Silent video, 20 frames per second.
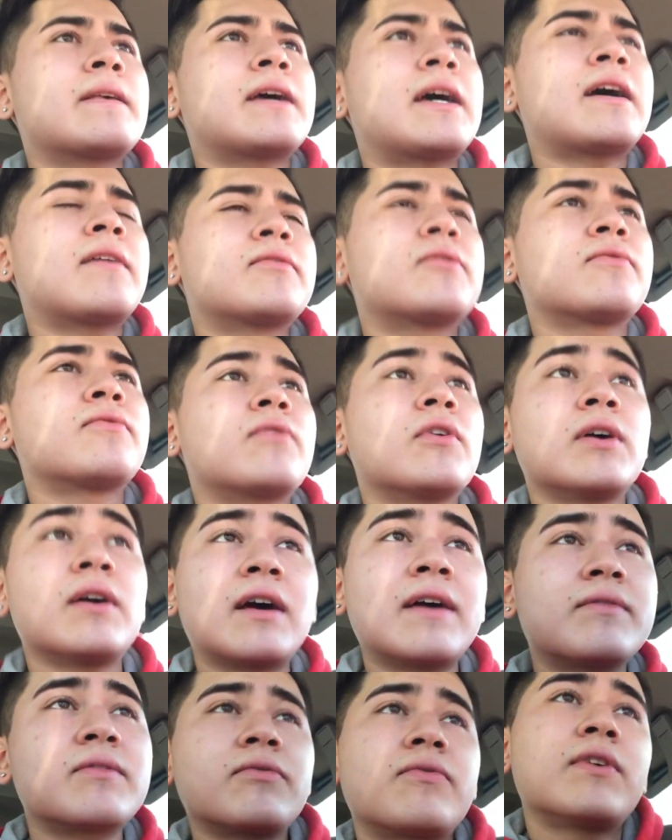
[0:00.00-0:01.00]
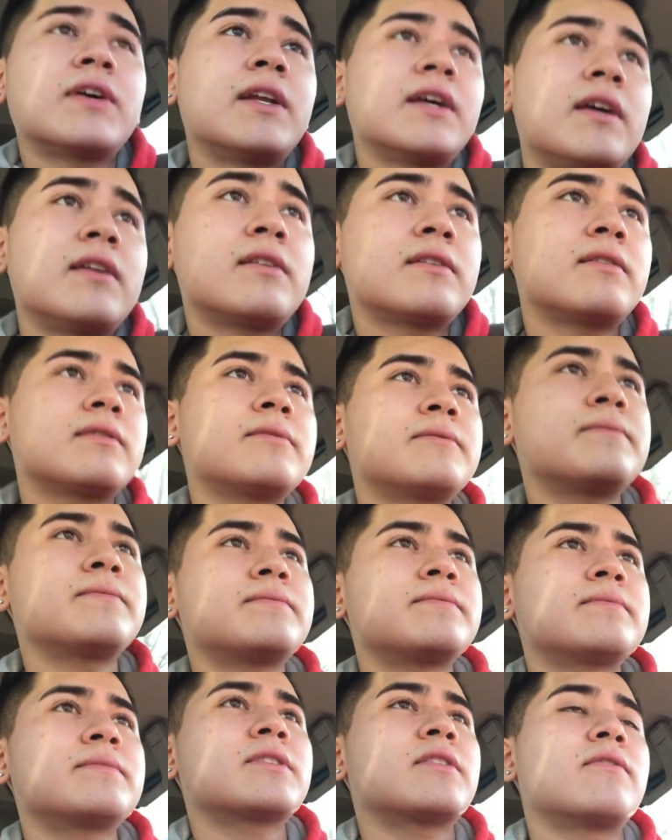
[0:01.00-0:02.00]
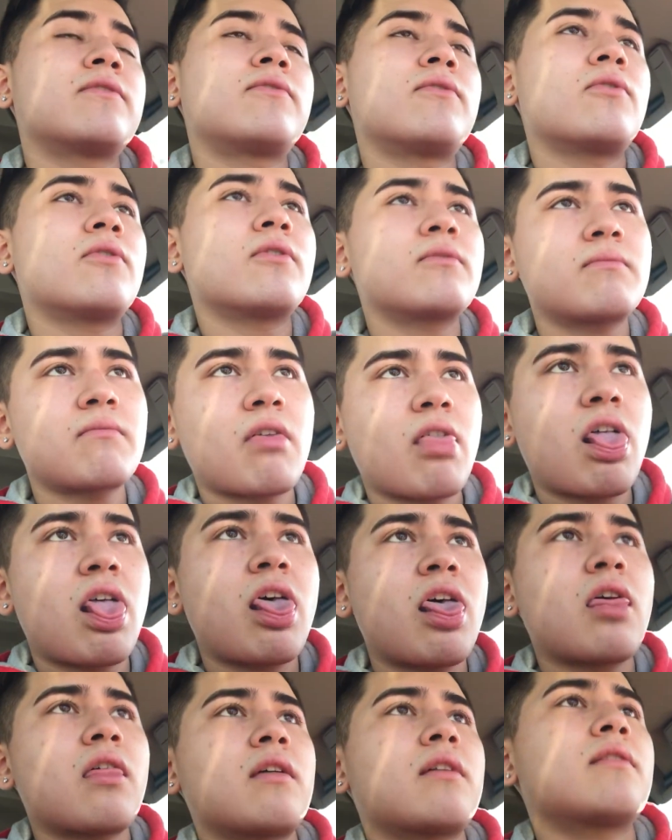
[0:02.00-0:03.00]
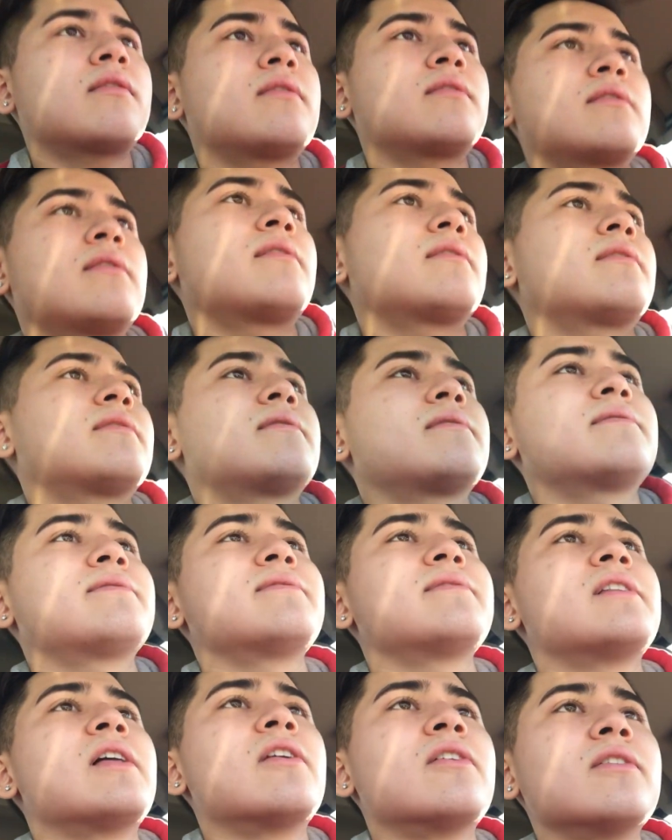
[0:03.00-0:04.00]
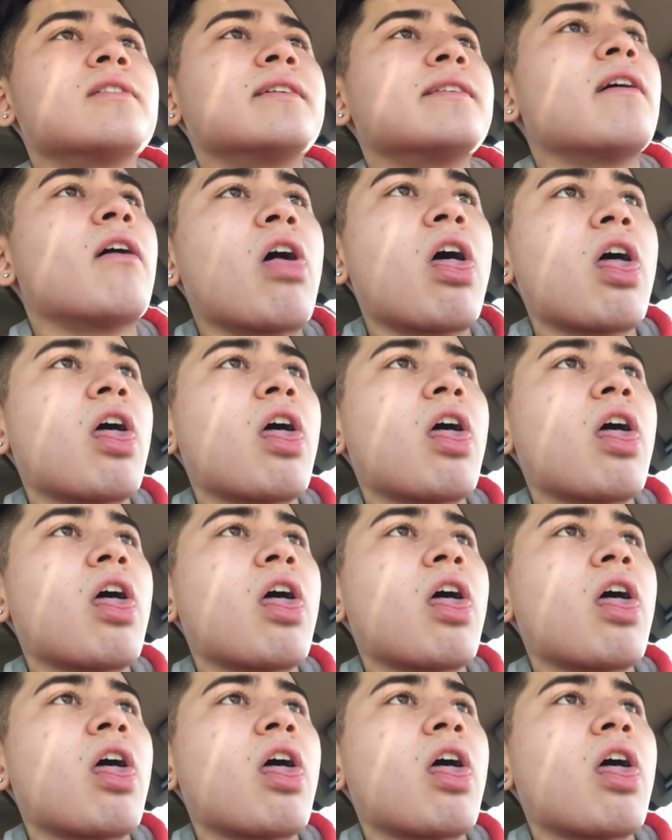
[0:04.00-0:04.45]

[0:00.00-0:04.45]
I have to fit in, conform. Literally.